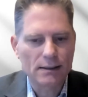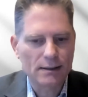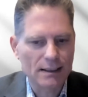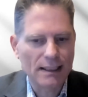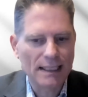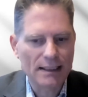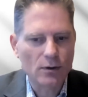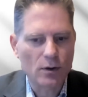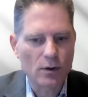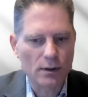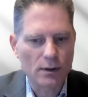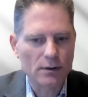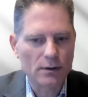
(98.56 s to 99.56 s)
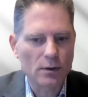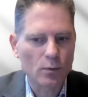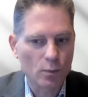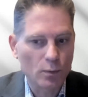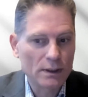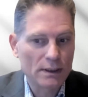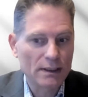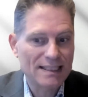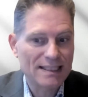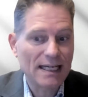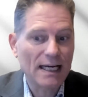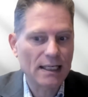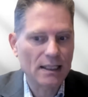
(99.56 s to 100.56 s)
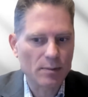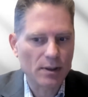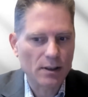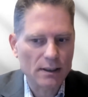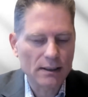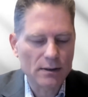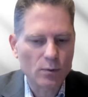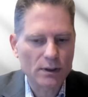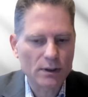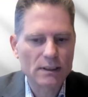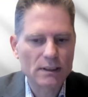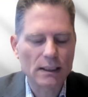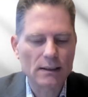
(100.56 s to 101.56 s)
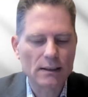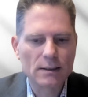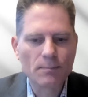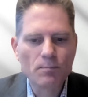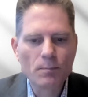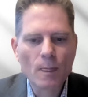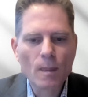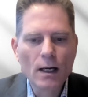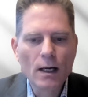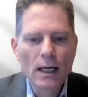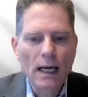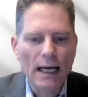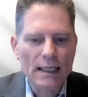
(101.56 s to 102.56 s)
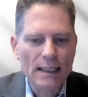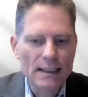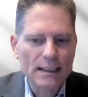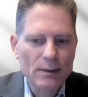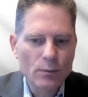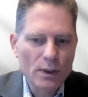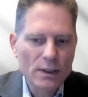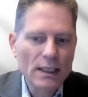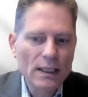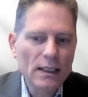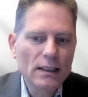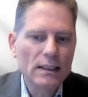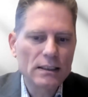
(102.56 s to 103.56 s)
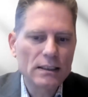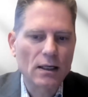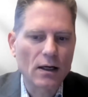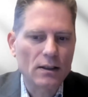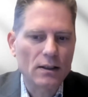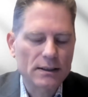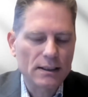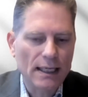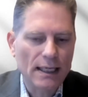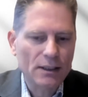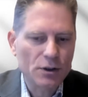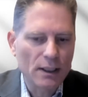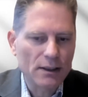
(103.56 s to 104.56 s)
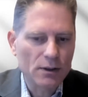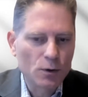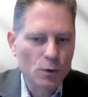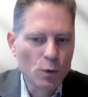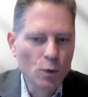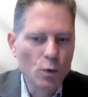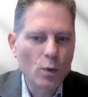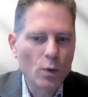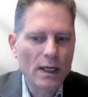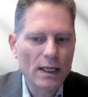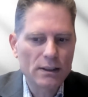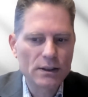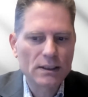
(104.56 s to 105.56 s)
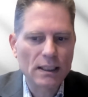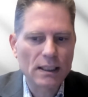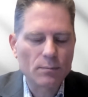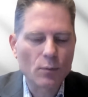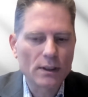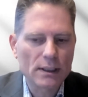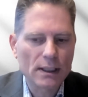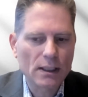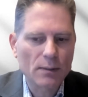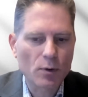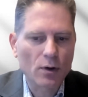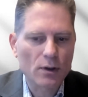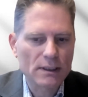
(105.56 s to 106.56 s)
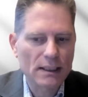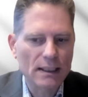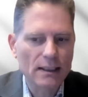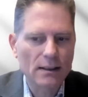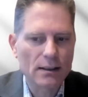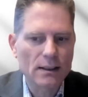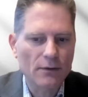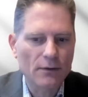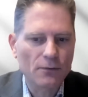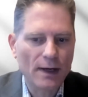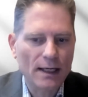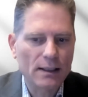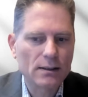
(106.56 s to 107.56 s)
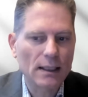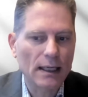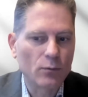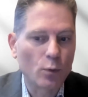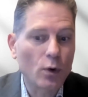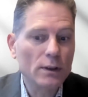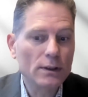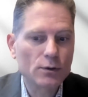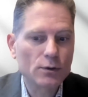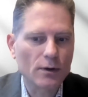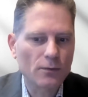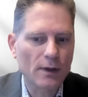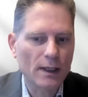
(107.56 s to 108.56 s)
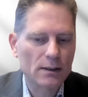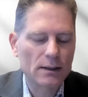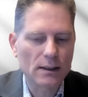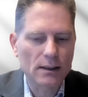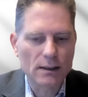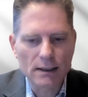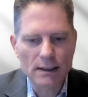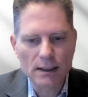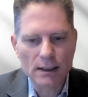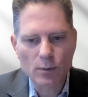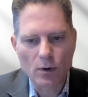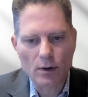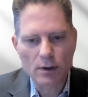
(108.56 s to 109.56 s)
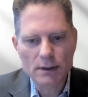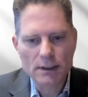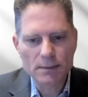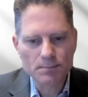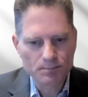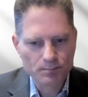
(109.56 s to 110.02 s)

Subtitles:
later on? And is it desirable in what sense? And within this class, there are actually two ways that monetary policy can affect and wants to affect inequality.